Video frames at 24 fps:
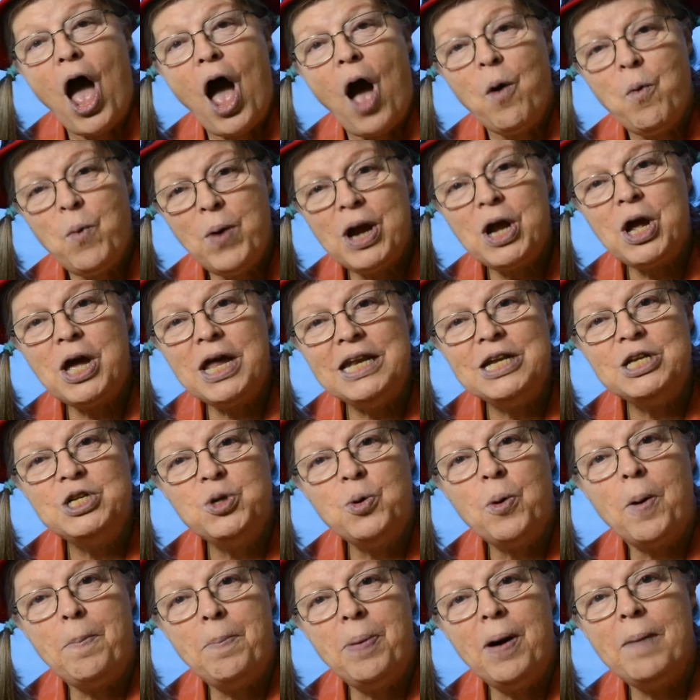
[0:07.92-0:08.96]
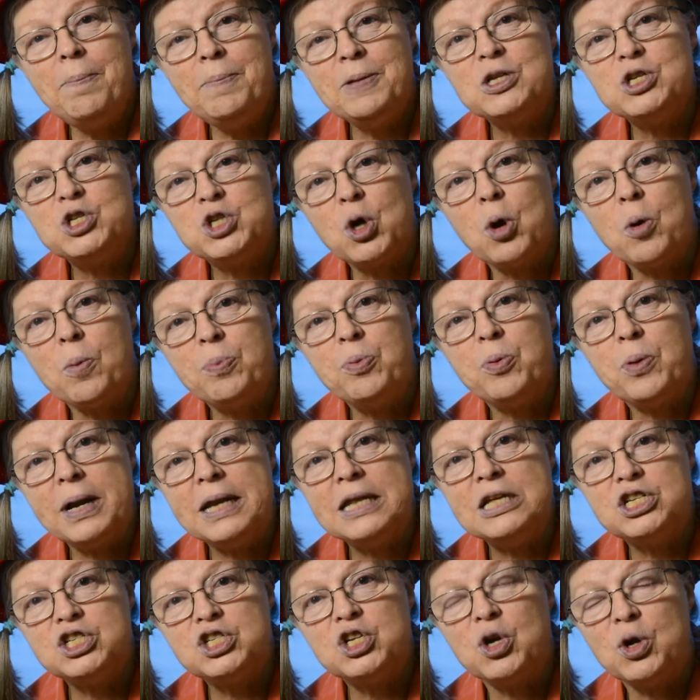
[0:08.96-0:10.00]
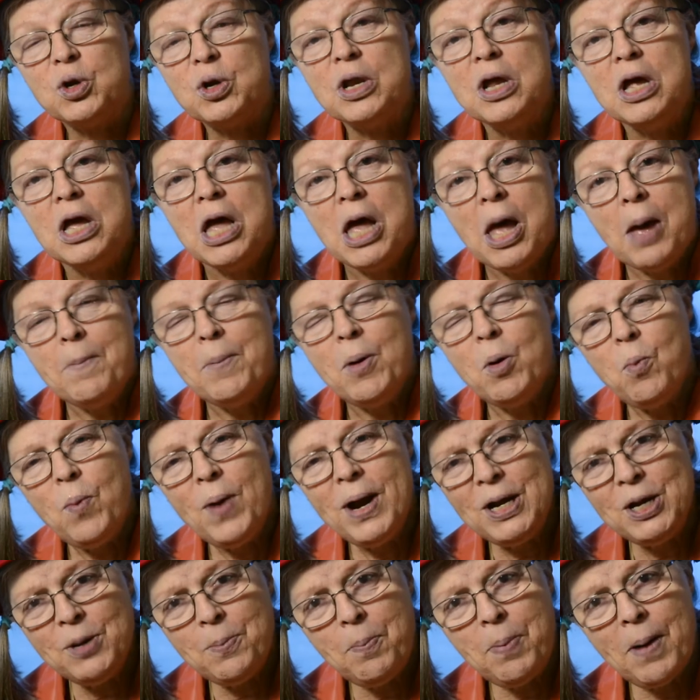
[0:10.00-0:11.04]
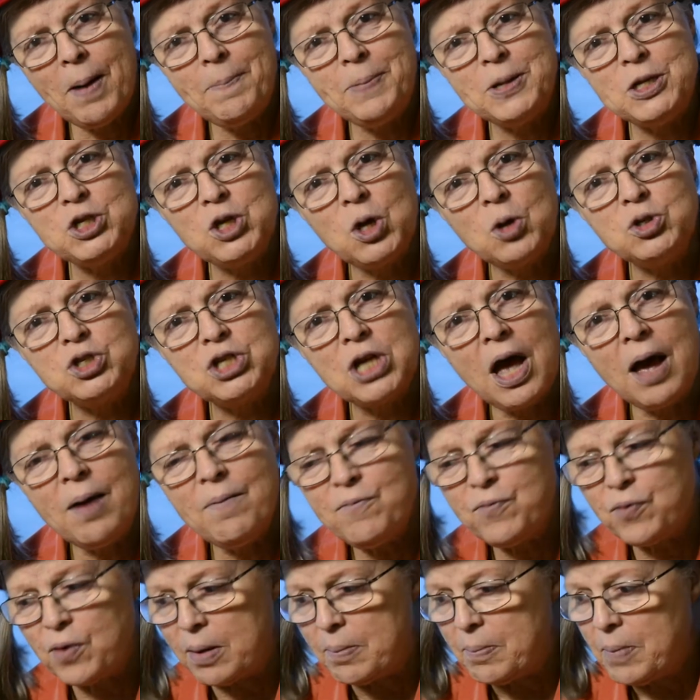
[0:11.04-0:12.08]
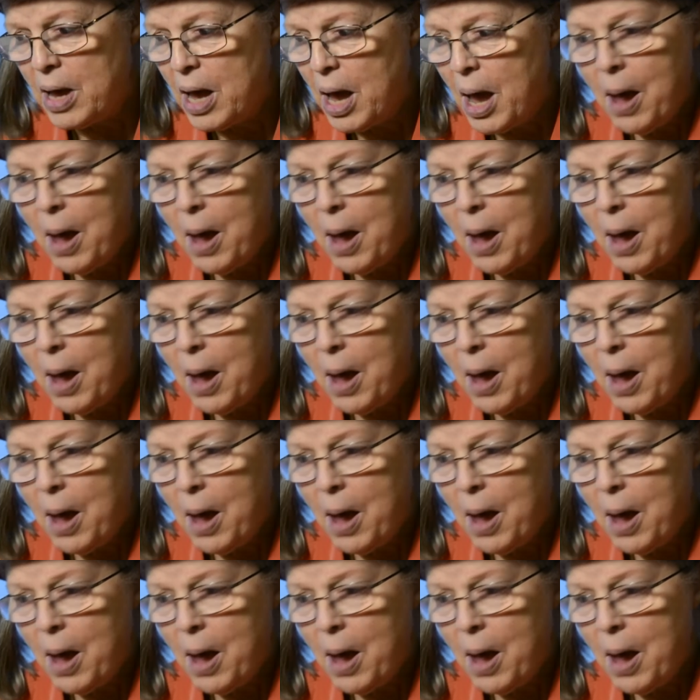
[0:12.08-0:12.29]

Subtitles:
we're going to do a puppet show pretty soon. But where do puppet shows come from?